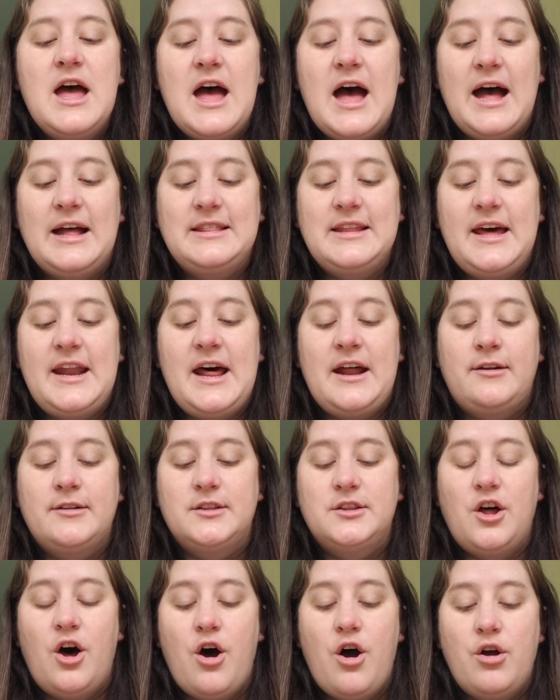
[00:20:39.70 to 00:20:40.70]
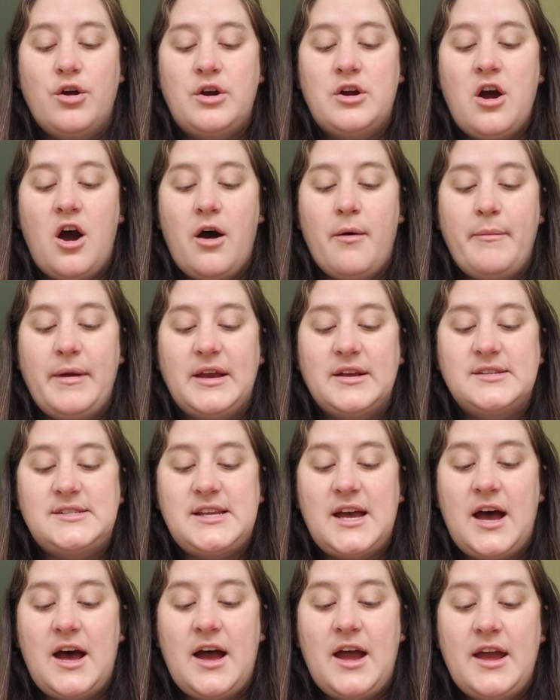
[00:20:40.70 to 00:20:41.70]
I let out a long, calming
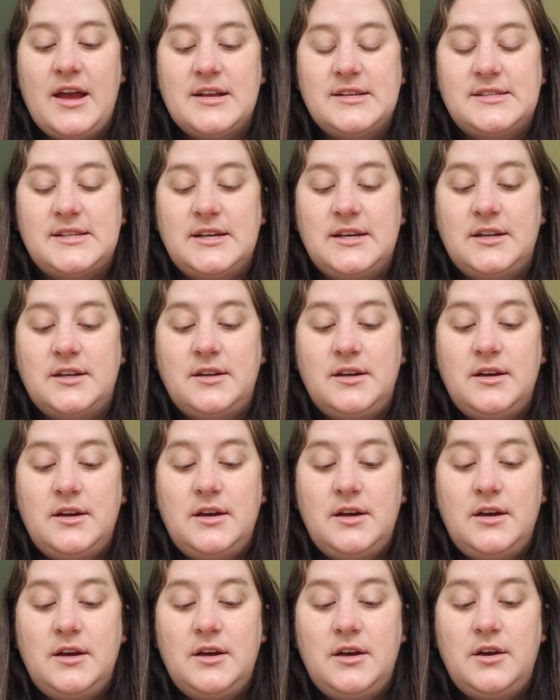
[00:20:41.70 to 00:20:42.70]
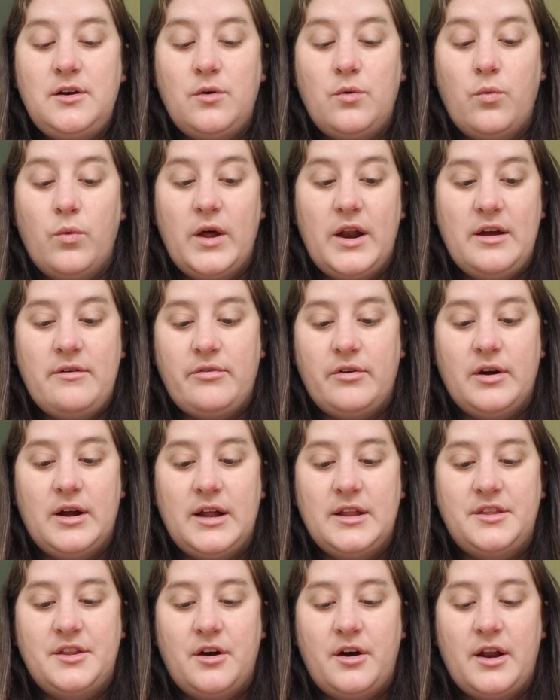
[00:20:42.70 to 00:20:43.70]
sigh as it, whatever
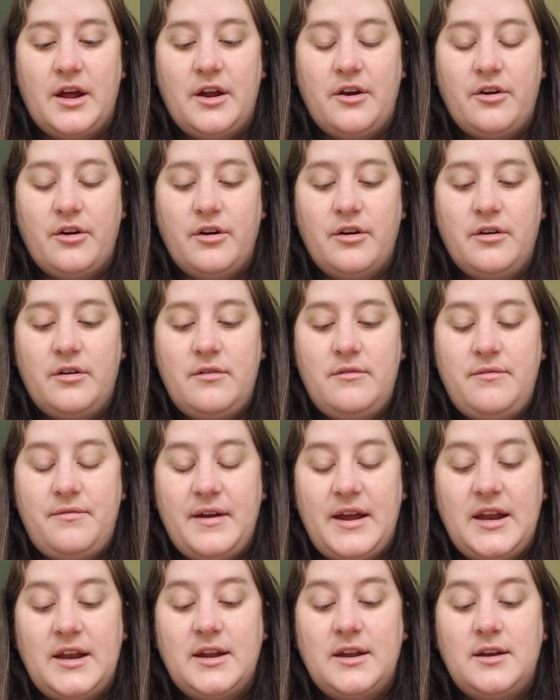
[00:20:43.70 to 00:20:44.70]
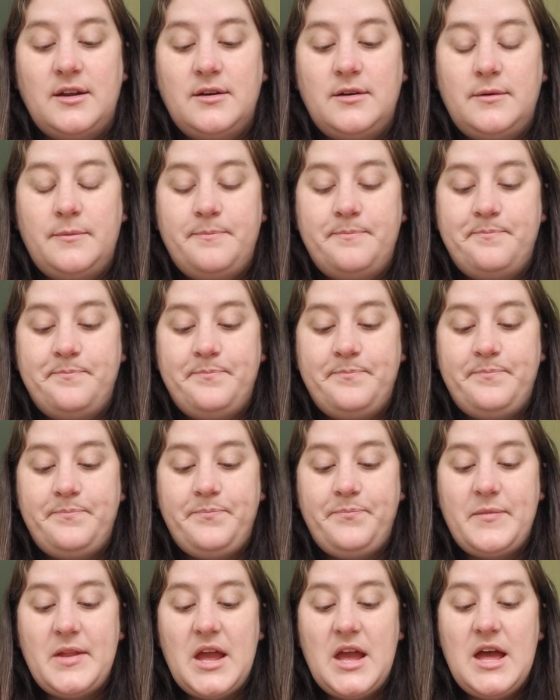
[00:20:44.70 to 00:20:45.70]
I thought I heard, faded.
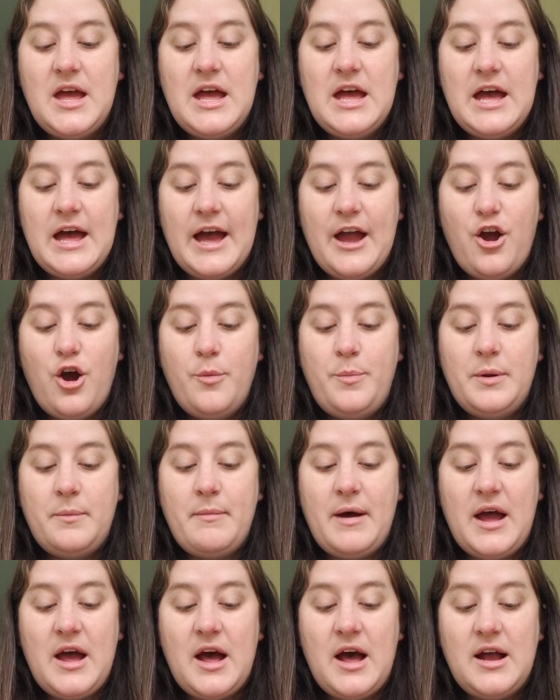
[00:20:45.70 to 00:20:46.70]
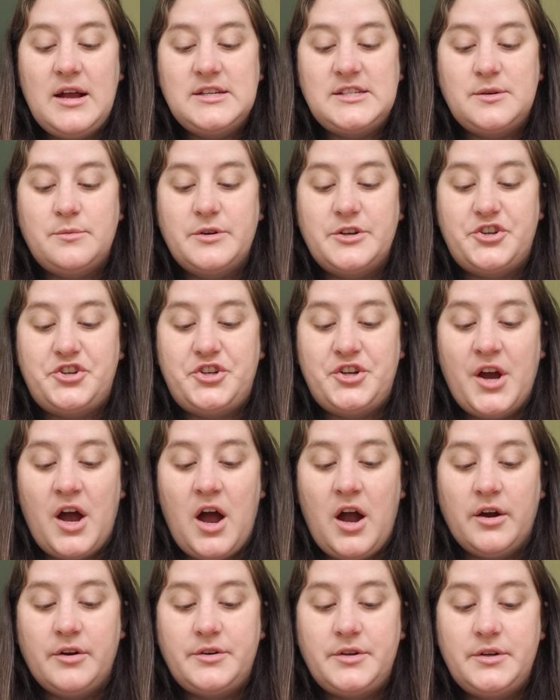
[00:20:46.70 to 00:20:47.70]
I opened my eyes and was
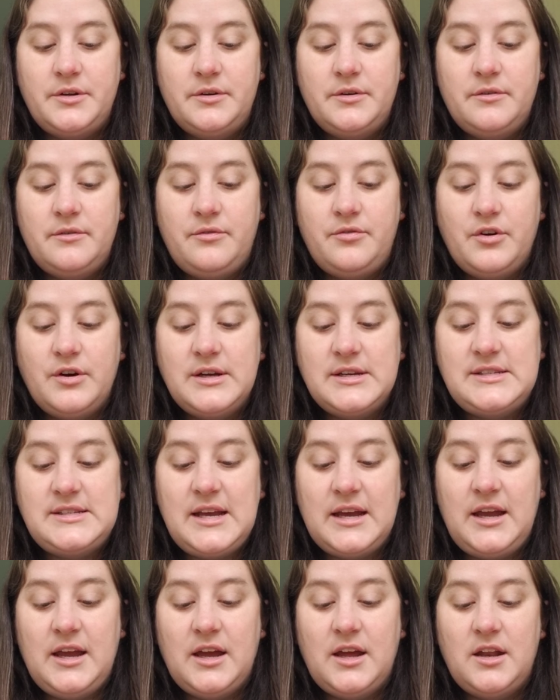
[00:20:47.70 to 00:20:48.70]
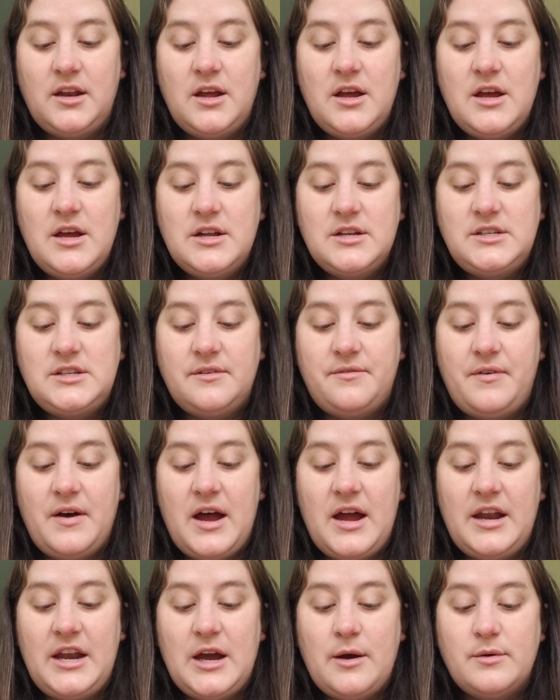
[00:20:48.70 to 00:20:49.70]
shocked, for a second, to
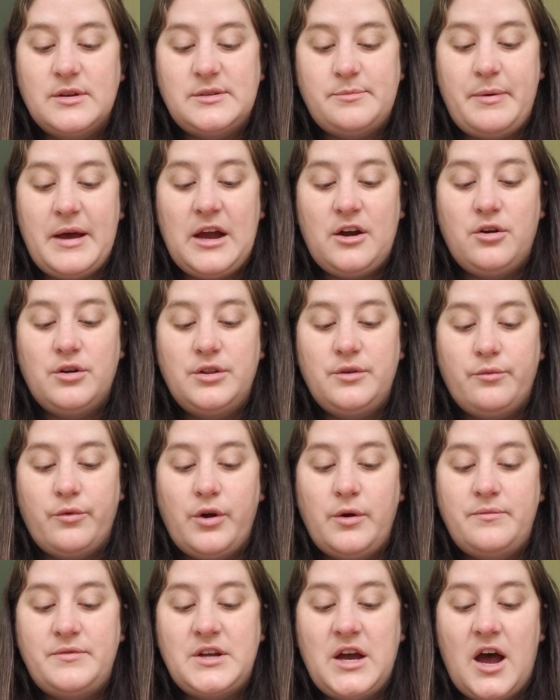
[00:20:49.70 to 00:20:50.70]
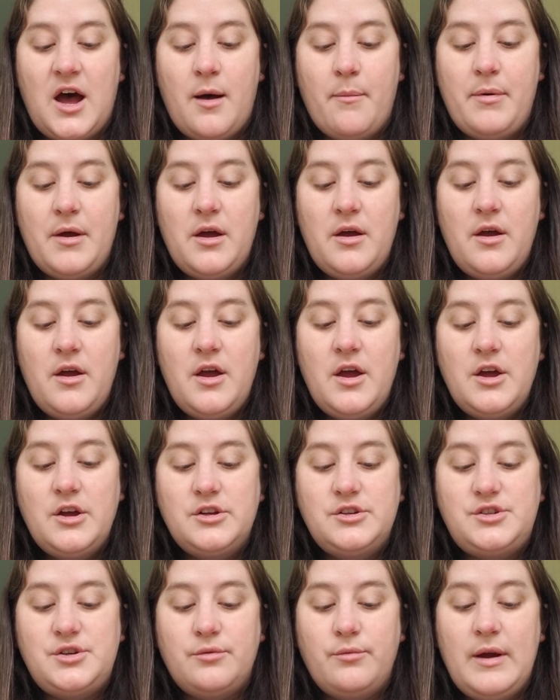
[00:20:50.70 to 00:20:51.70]
find I was back on the rooftop,
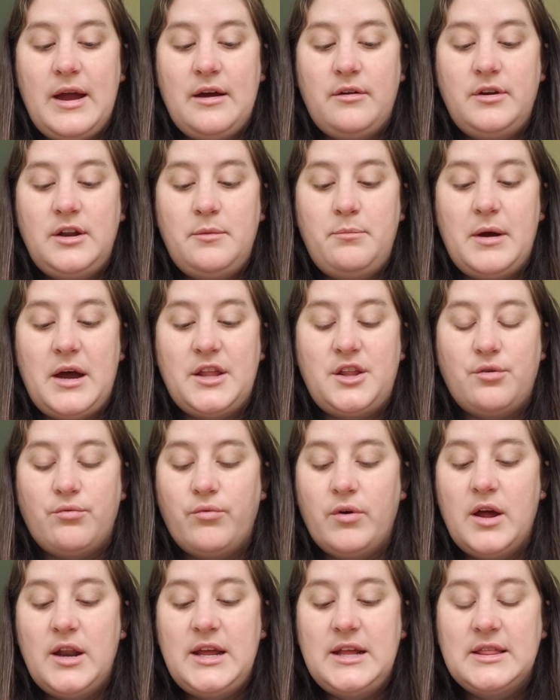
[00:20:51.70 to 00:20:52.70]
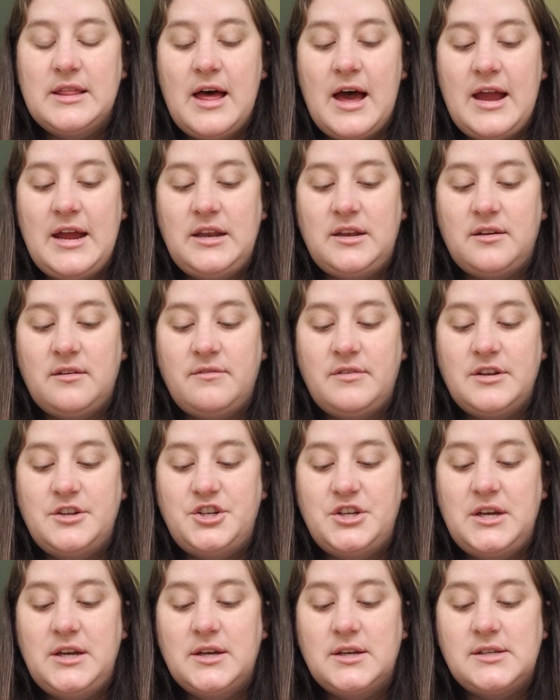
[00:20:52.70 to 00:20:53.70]
surrounded by the ruddy light of
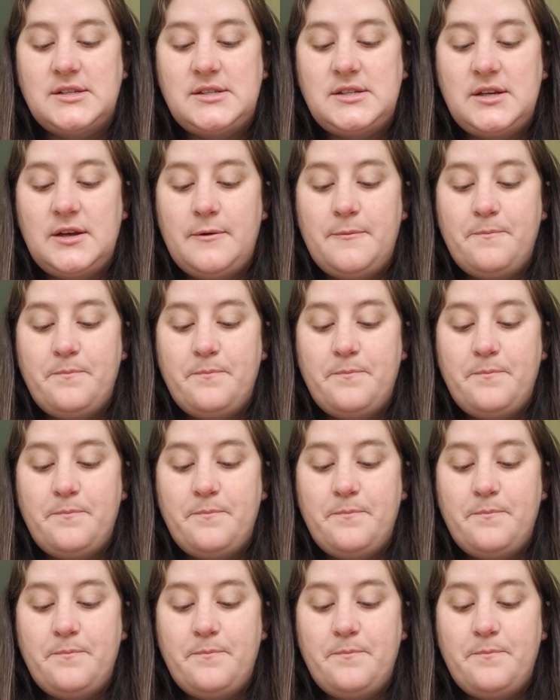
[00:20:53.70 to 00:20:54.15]
Aegeus.